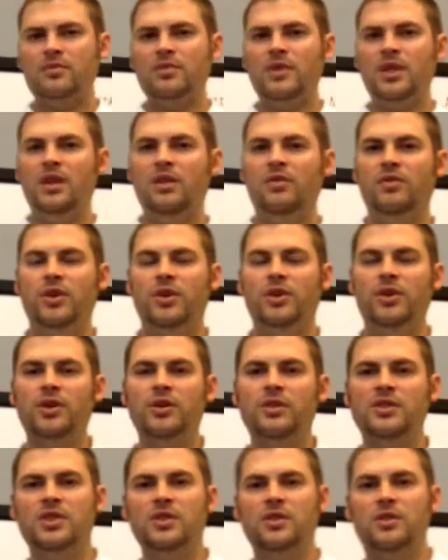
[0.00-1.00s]
if you're
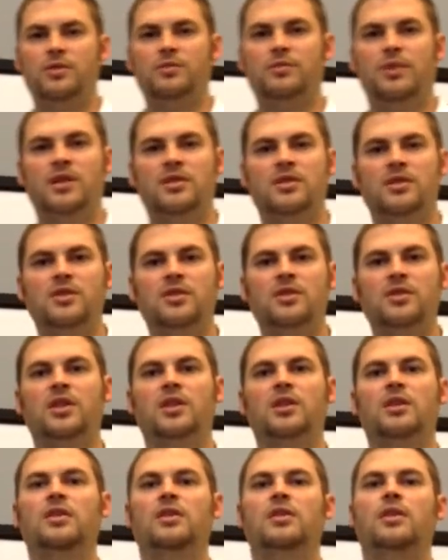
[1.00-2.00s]
using those muscles,
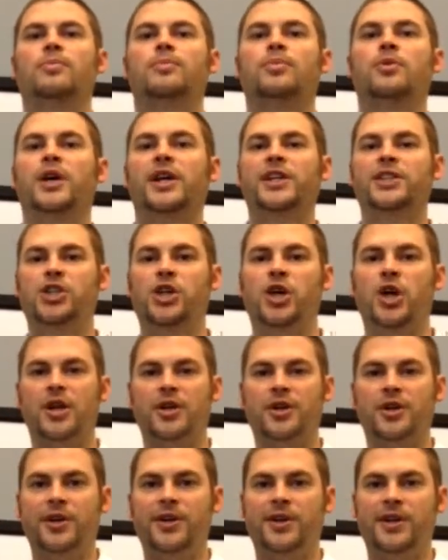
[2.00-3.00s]
the pressure on
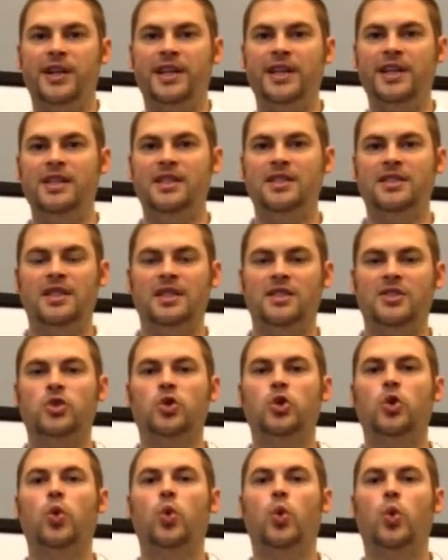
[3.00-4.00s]
your knees is
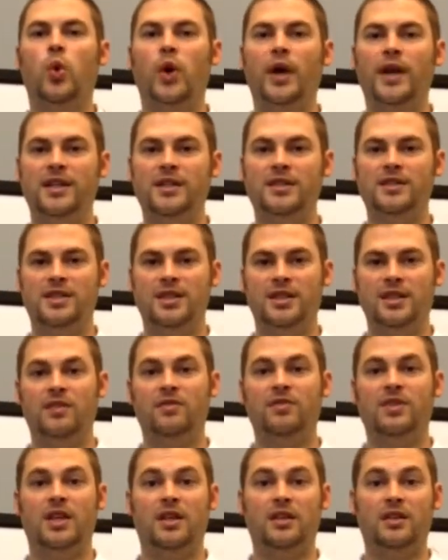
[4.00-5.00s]
quite
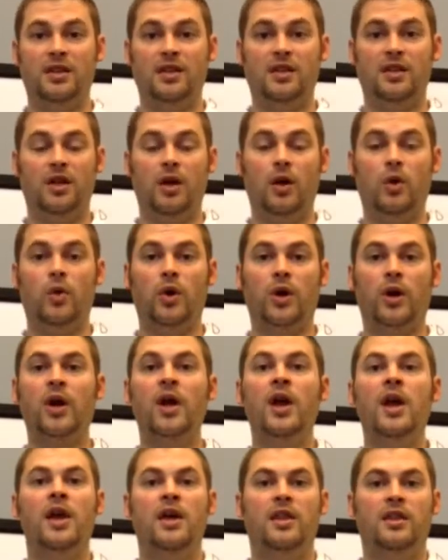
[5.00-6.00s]
significantly lower
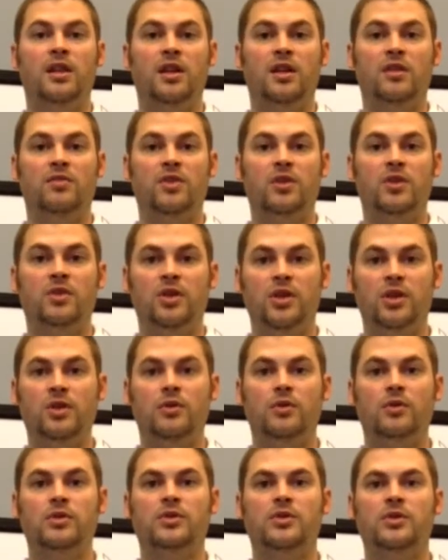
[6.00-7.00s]
than if you
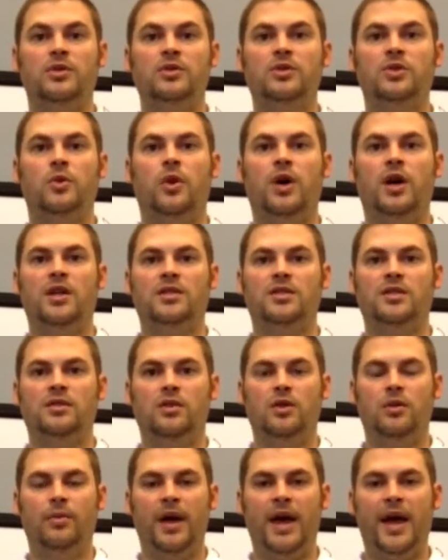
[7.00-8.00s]
use those quads and
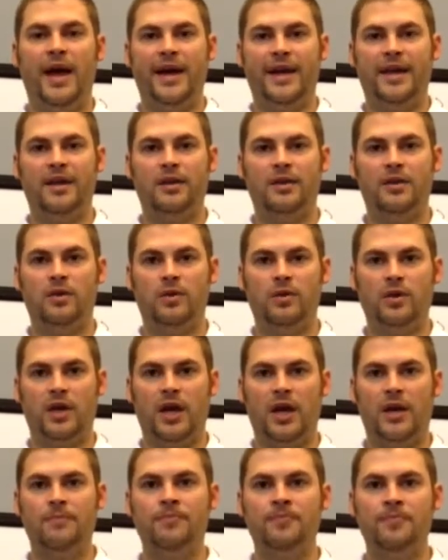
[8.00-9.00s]
low back,
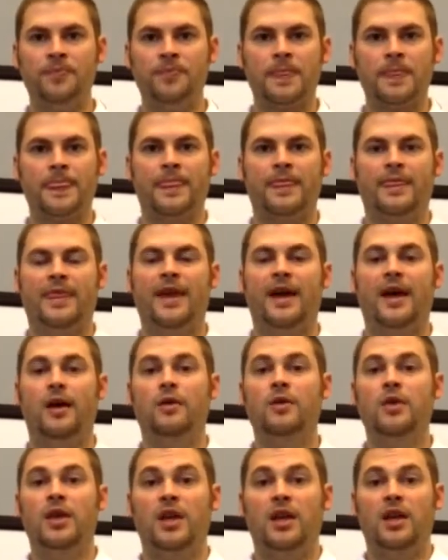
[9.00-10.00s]
okay?
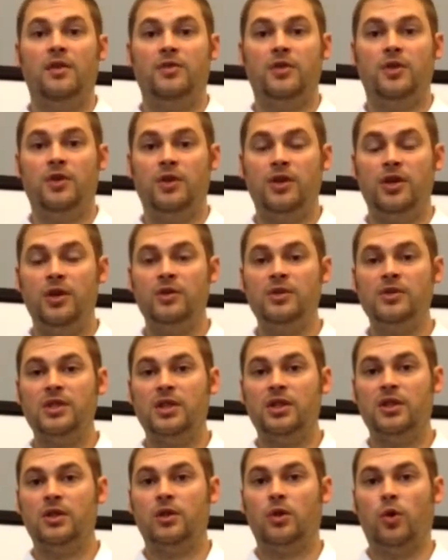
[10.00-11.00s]
Now, if you're
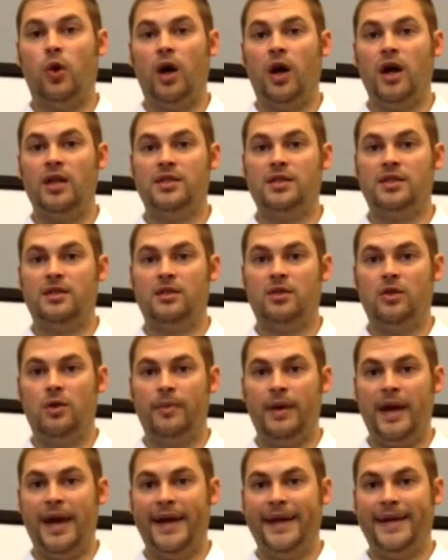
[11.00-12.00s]
using quads and low
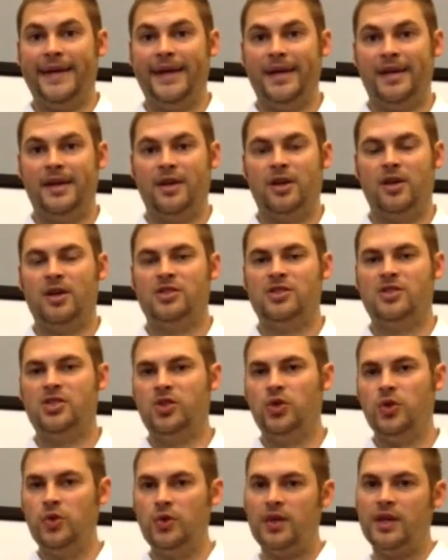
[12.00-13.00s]
back, it can cause
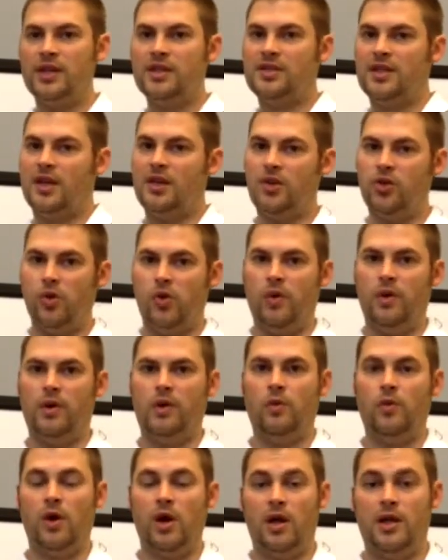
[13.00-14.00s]
two things that no
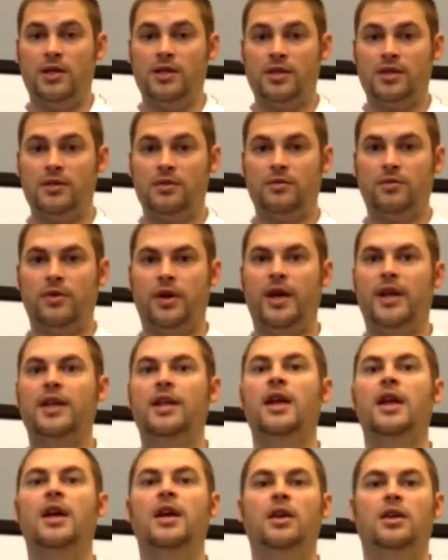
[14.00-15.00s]
one wants, right?
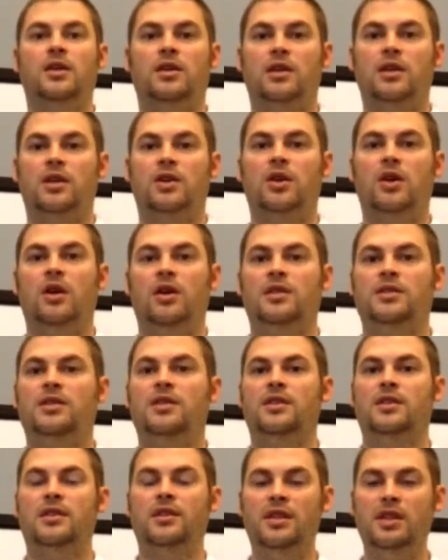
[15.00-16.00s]
It can
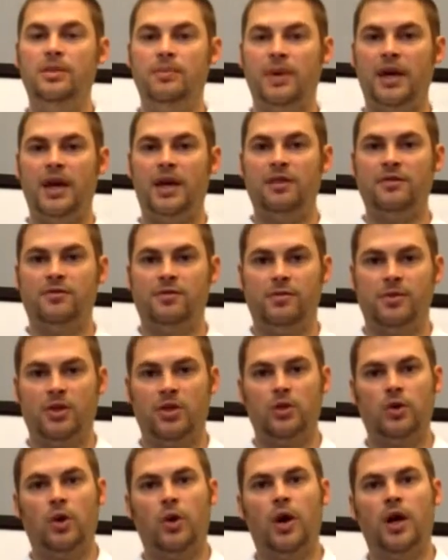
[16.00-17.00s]
cause knee pain from the
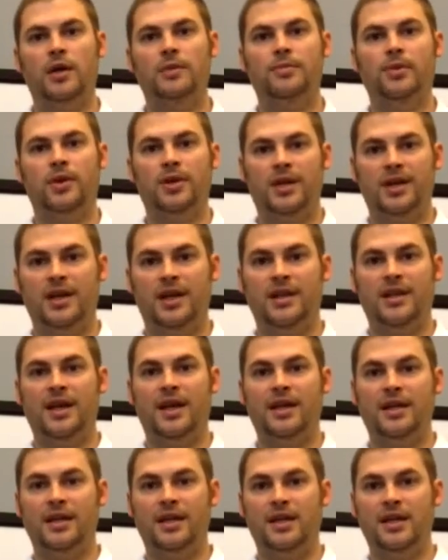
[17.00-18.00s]
quad pulling down
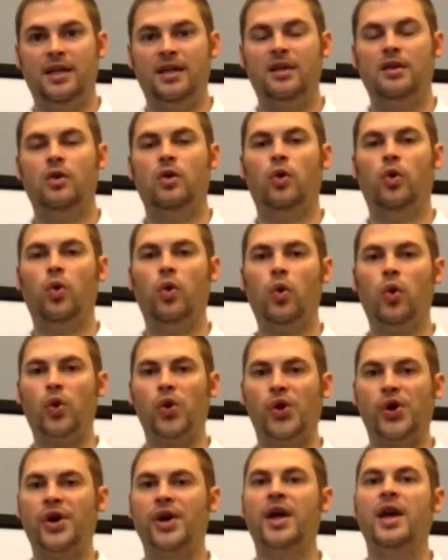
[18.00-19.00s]
that knee,
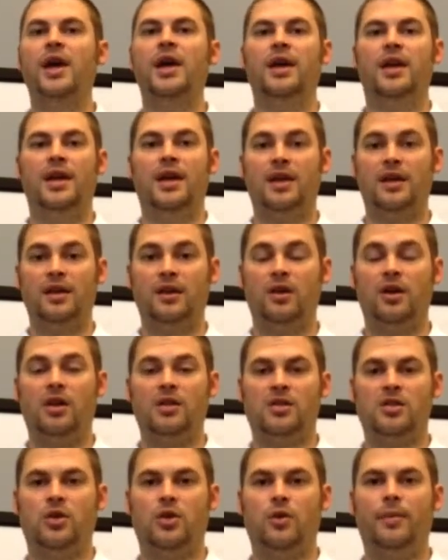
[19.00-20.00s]
or it can
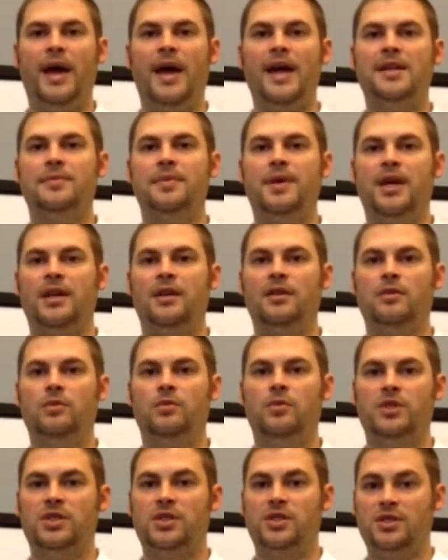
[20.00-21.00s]
cause low back pain,
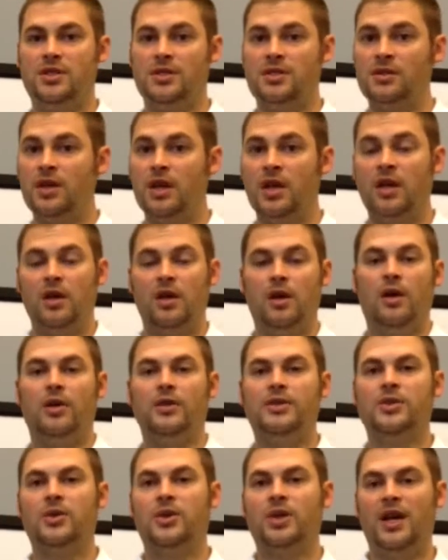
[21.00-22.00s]
which is
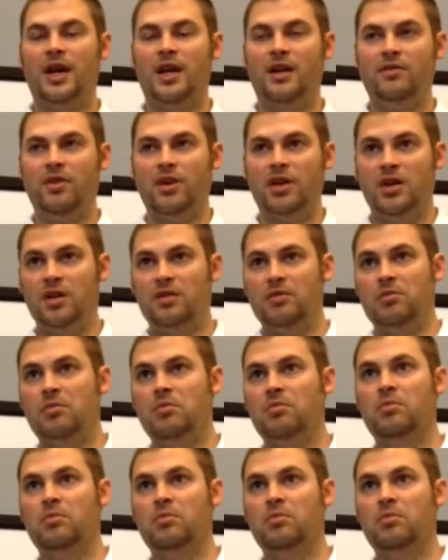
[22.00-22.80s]
also kind of a